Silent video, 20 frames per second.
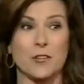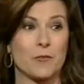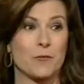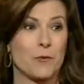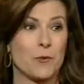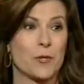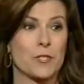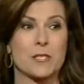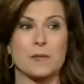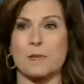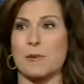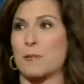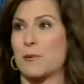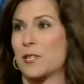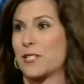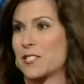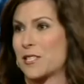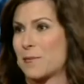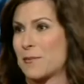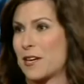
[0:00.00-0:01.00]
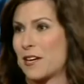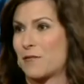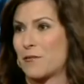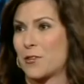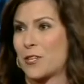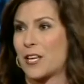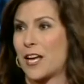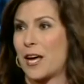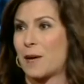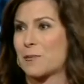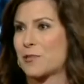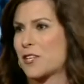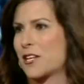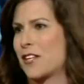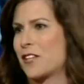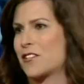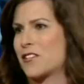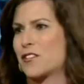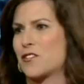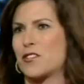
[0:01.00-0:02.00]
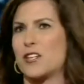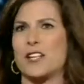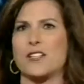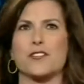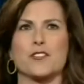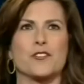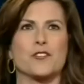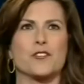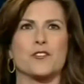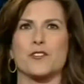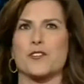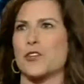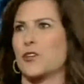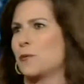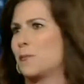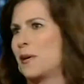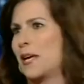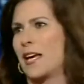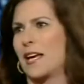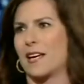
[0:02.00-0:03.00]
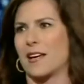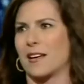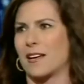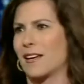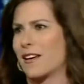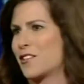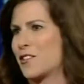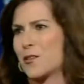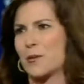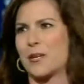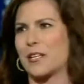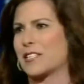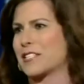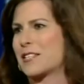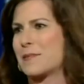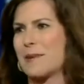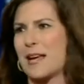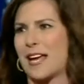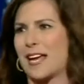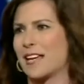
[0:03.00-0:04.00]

or force them to put something up for adoption? It's too big a choice to make.